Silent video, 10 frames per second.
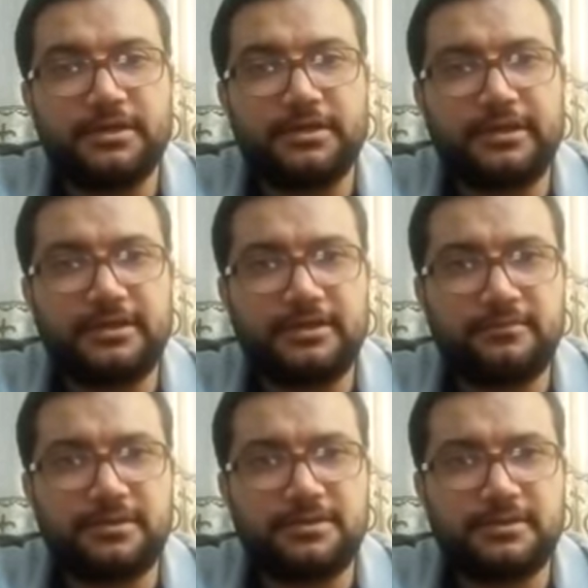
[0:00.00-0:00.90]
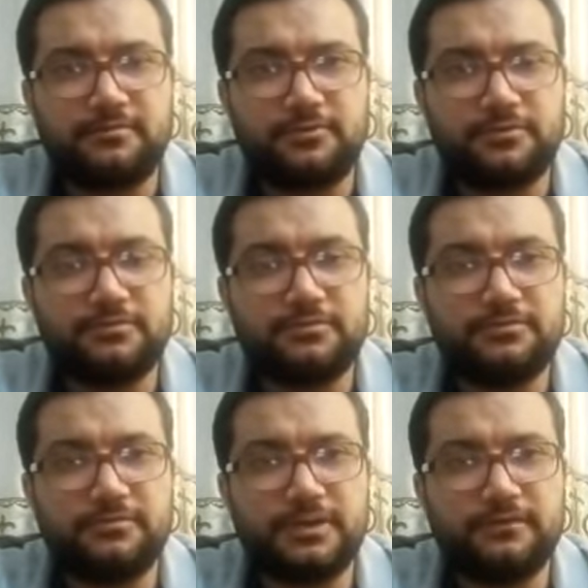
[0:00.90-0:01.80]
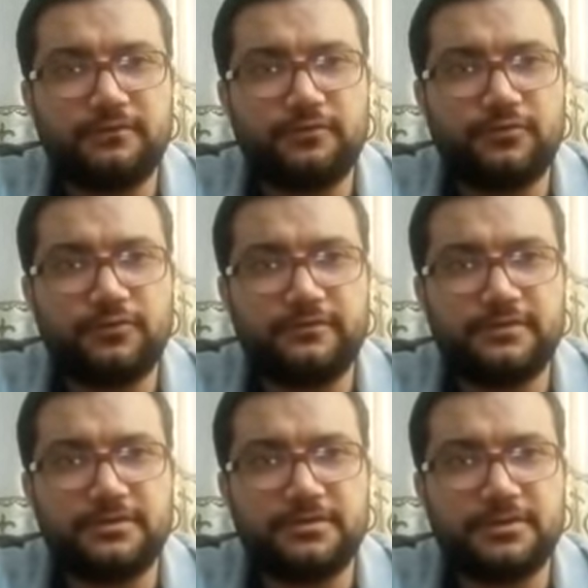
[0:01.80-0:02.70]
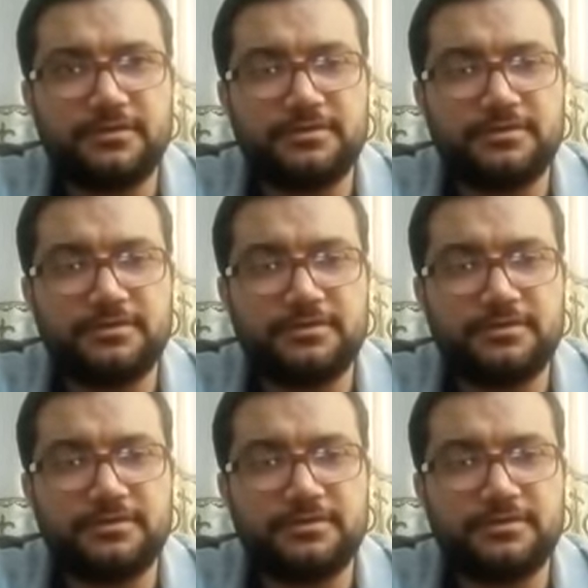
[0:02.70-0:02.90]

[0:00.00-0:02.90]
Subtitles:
getting blood sample, okay, from two different sites.